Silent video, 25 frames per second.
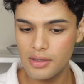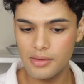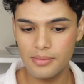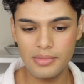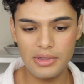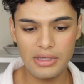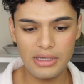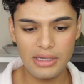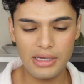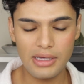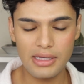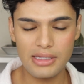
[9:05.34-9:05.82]

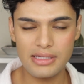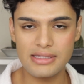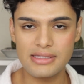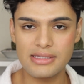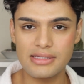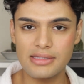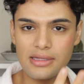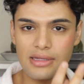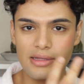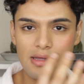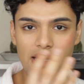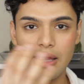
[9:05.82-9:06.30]
because
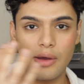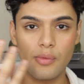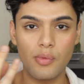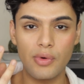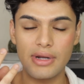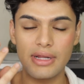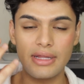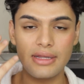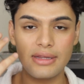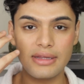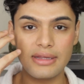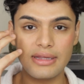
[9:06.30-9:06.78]
I
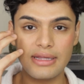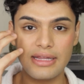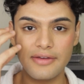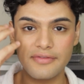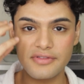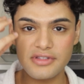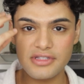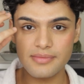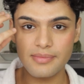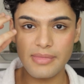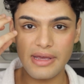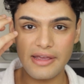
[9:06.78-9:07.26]
want to
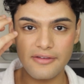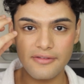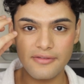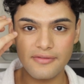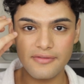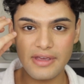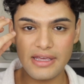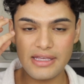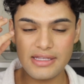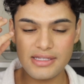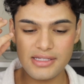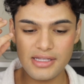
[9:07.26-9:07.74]
lift my
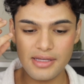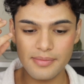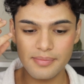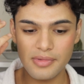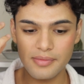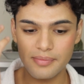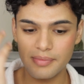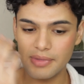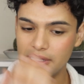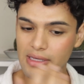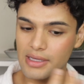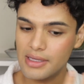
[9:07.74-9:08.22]
face up
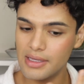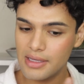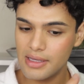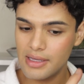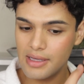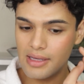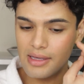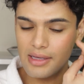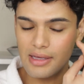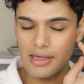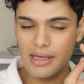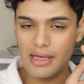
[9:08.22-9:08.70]
a
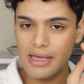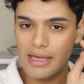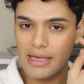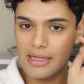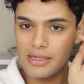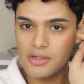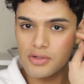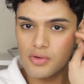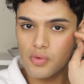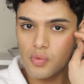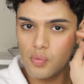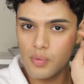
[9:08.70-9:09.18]
bit
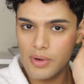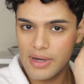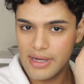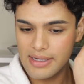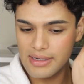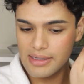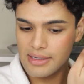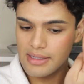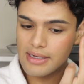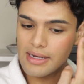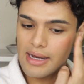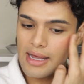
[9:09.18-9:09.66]
and
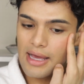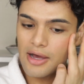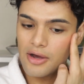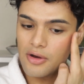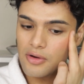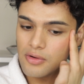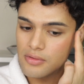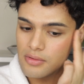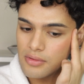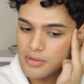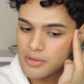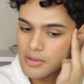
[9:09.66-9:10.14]
widen it
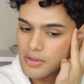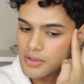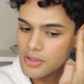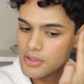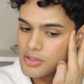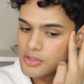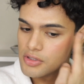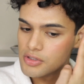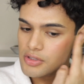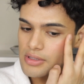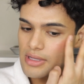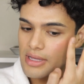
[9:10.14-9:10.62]
out.
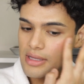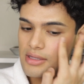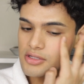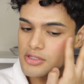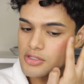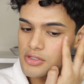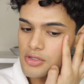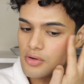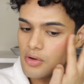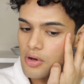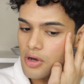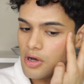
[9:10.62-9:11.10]

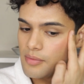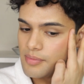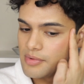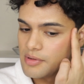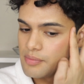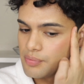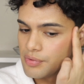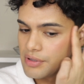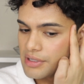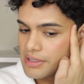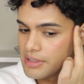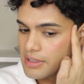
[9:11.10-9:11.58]
So I'll be
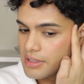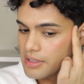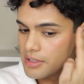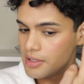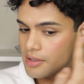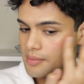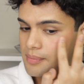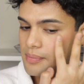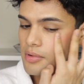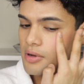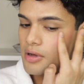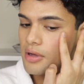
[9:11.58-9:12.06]
bringing it
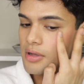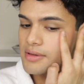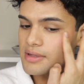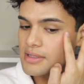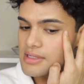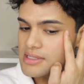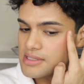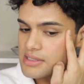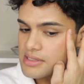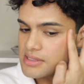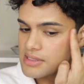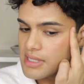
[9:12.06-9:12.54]
up on
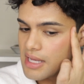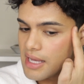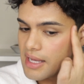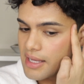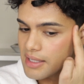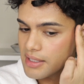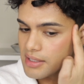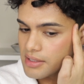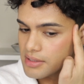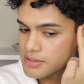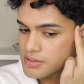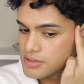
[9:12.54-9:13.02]
the
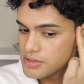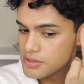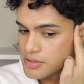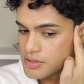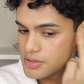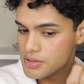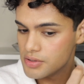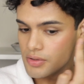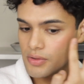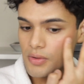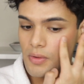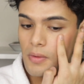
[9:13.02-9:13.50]
sides
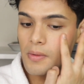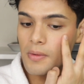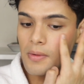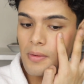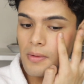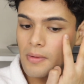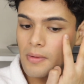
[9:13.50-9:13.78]
too.